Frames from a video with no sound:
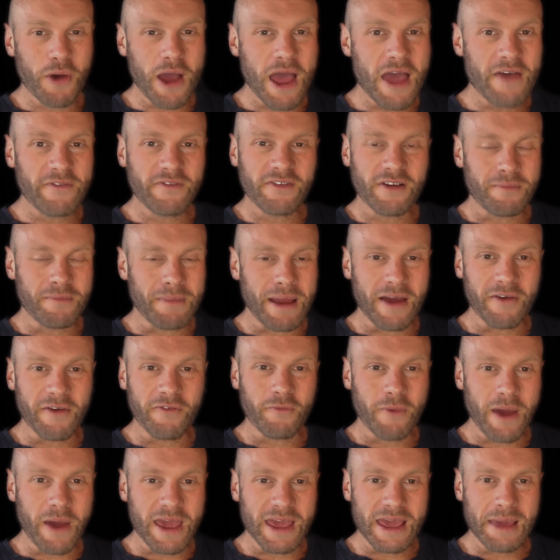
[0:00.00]
whatever amount
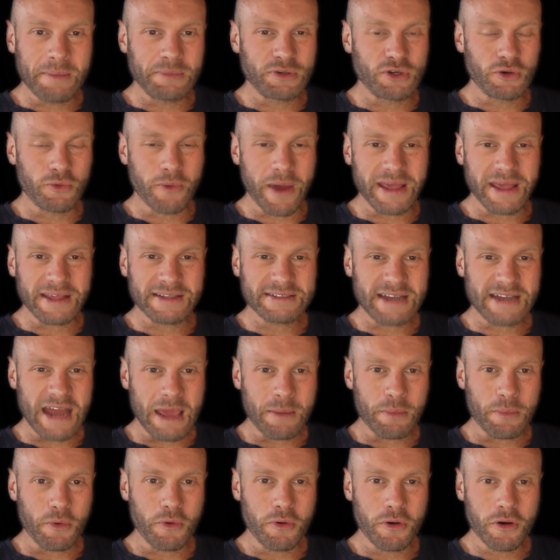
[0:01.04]
of weight keeps your weight
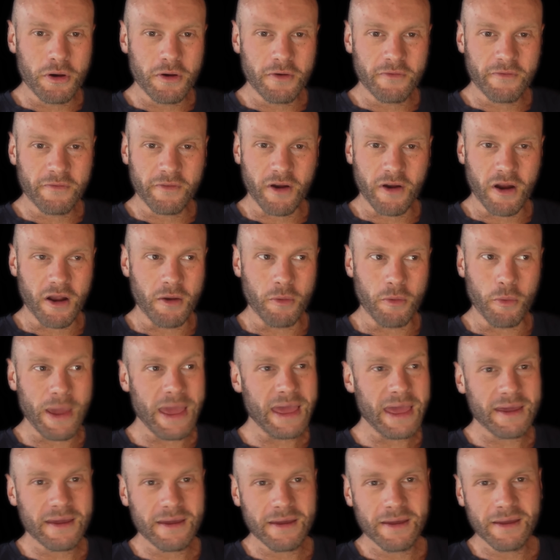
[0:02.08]
stable for a
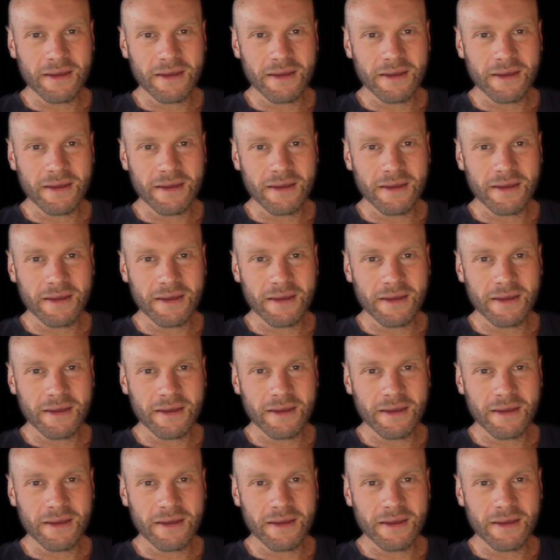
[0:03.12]
week,